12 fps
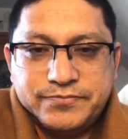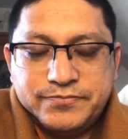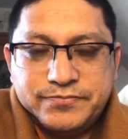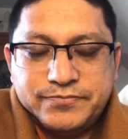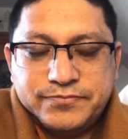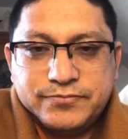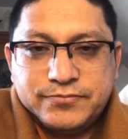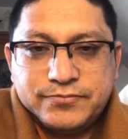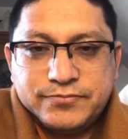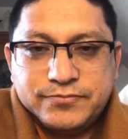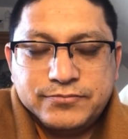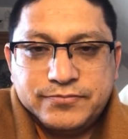
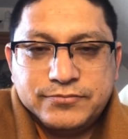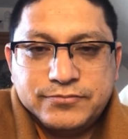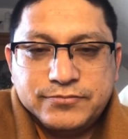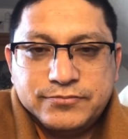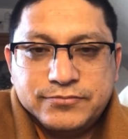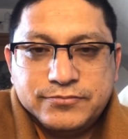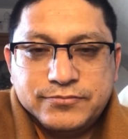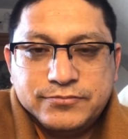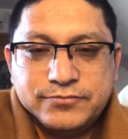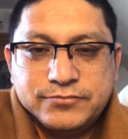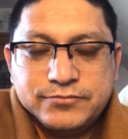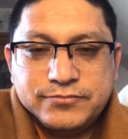
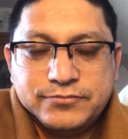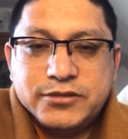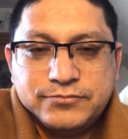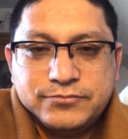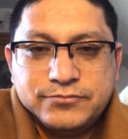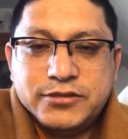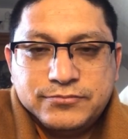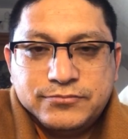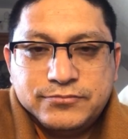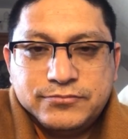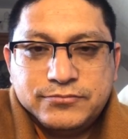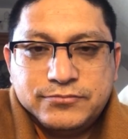
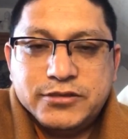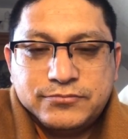Nothing is said.